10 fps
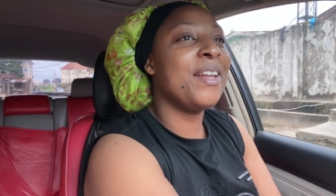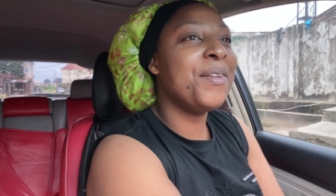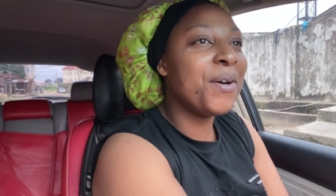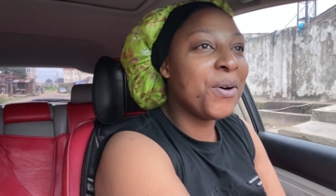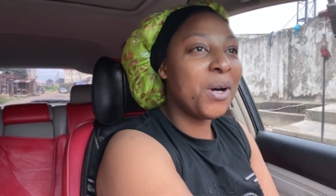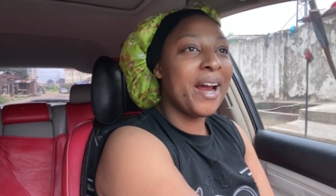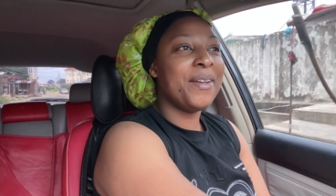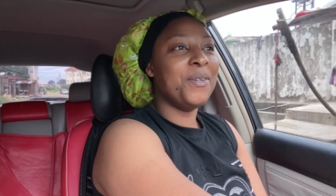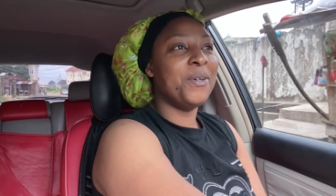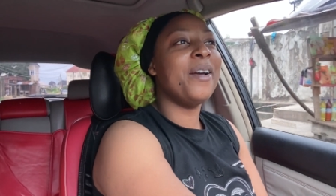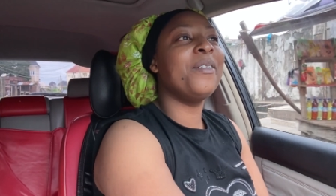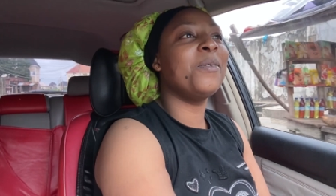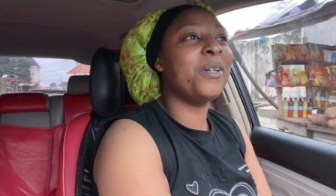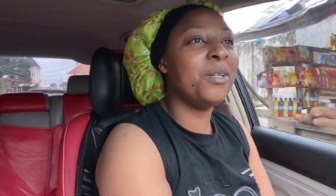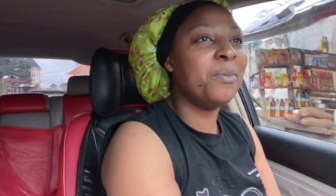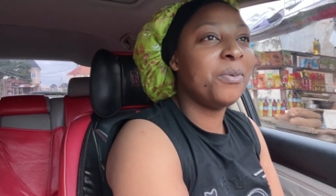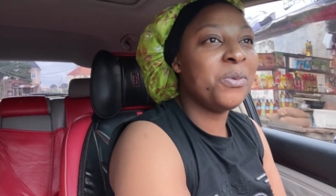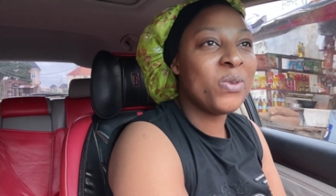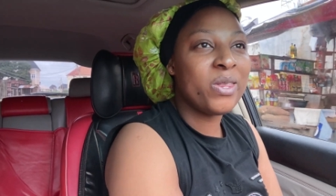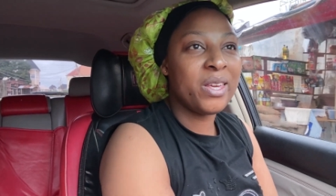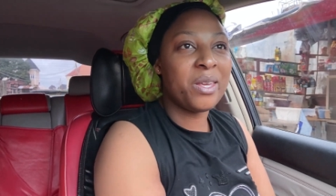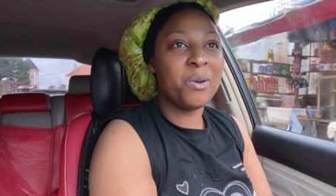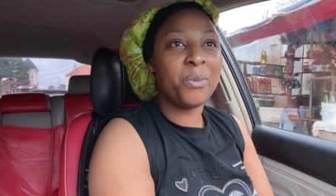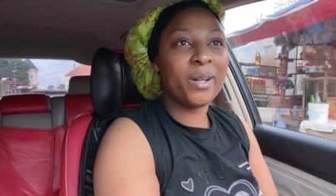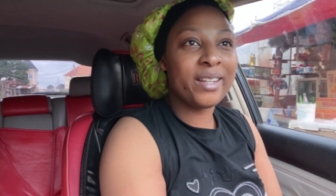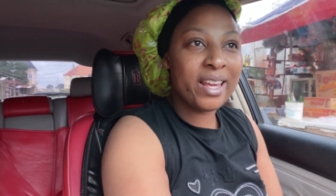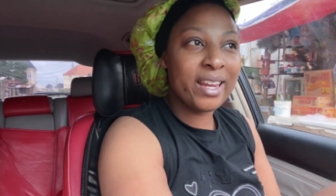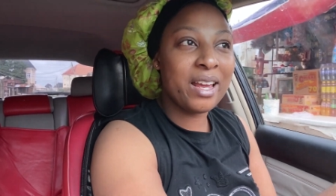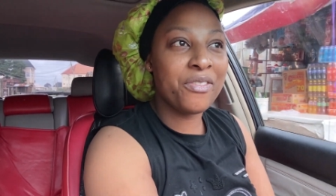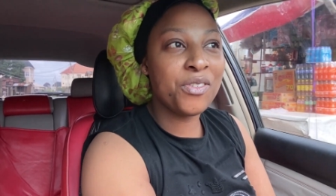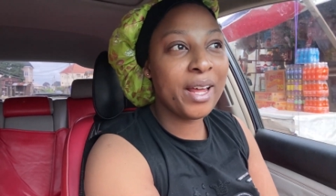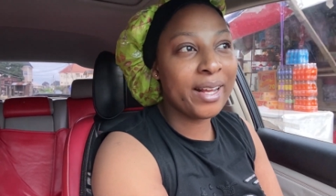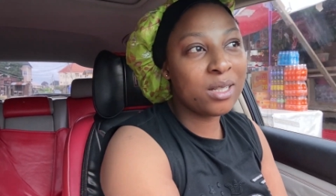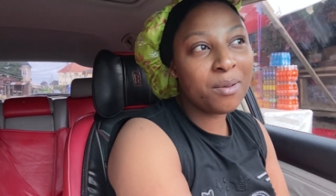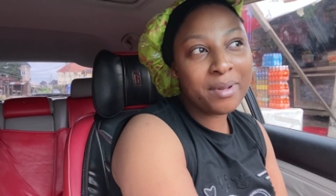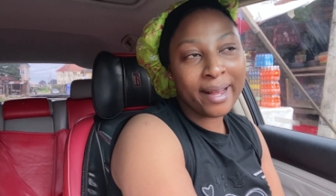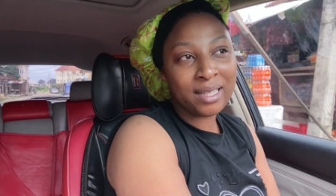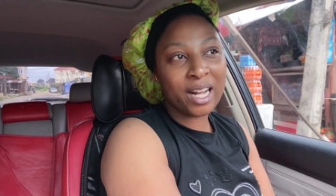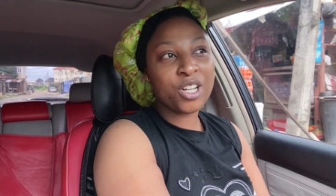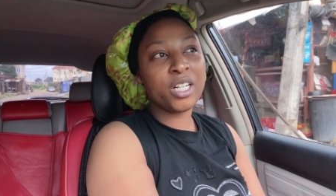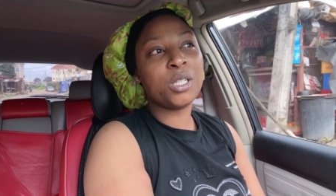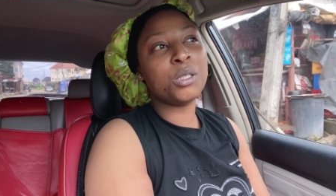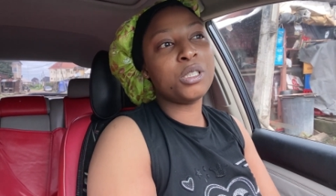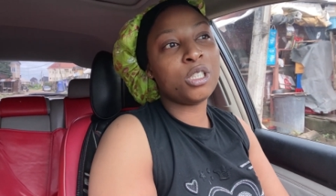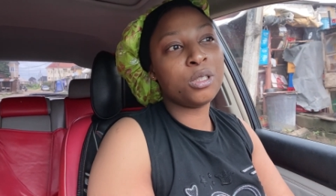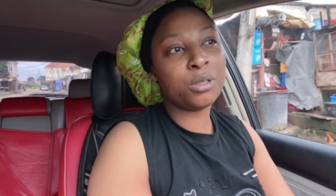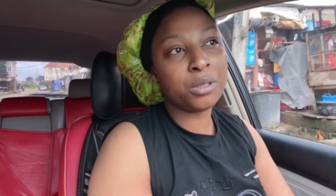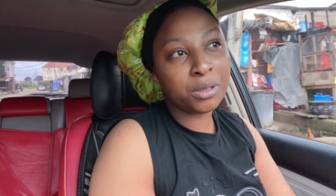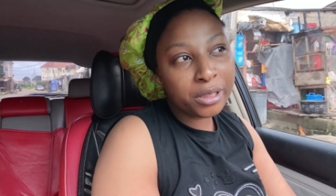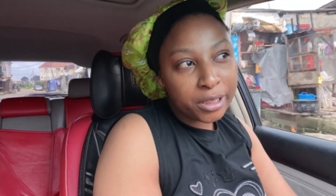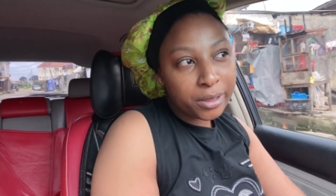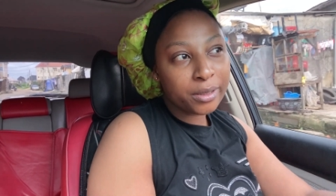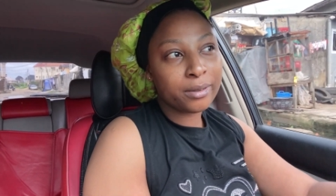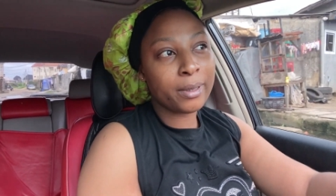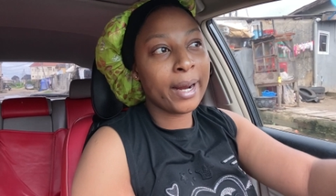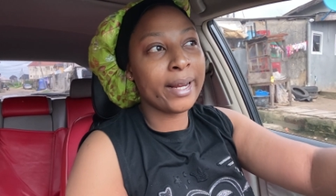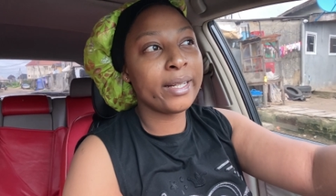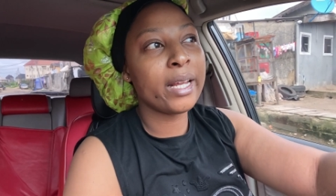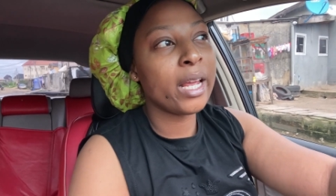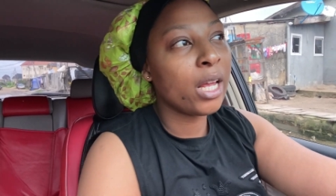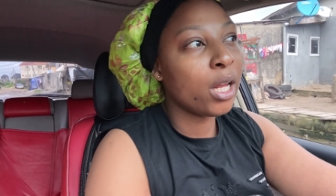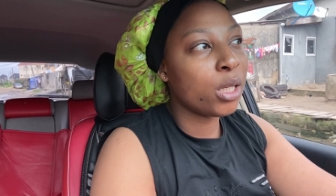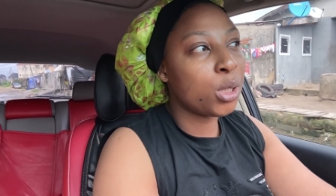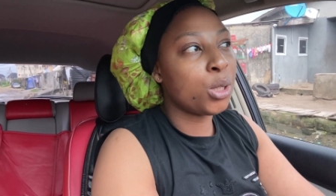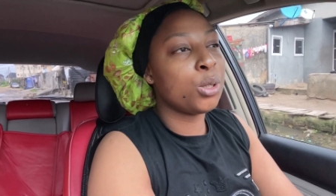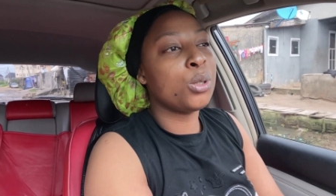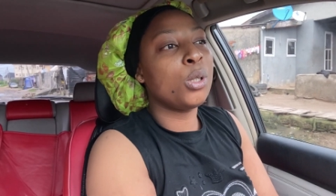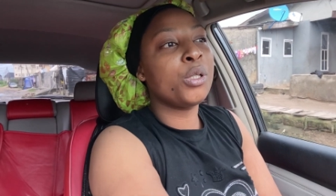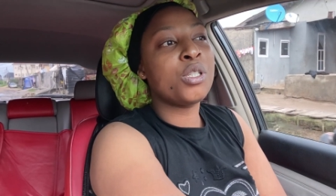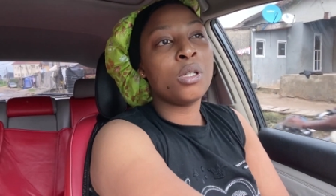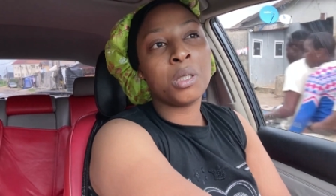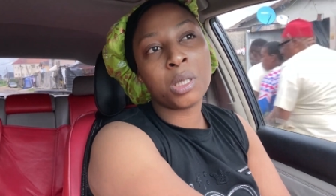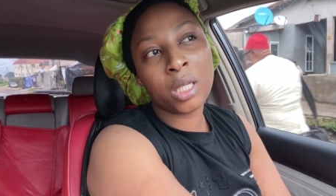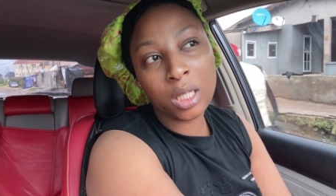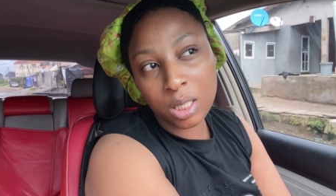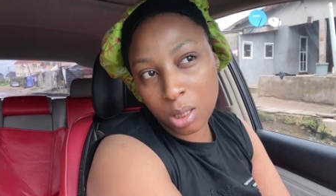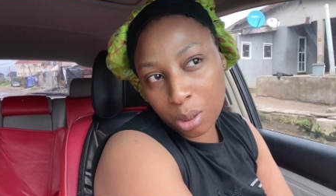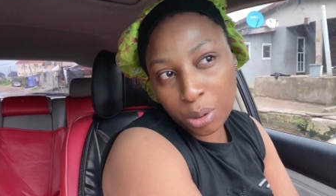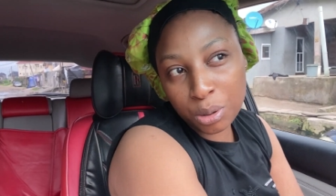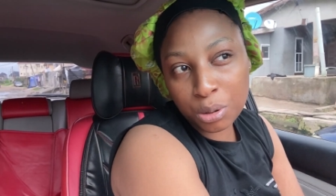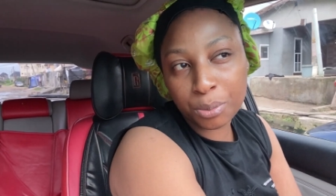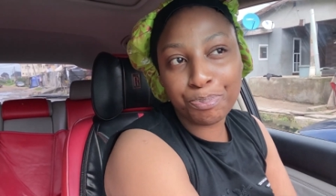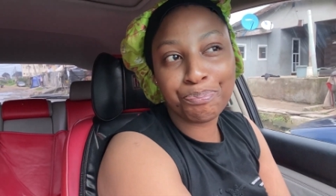know, I know, I know what you will be thinking, but then I feel like sometimes it's actually good to look good, right? To go to your kids' school.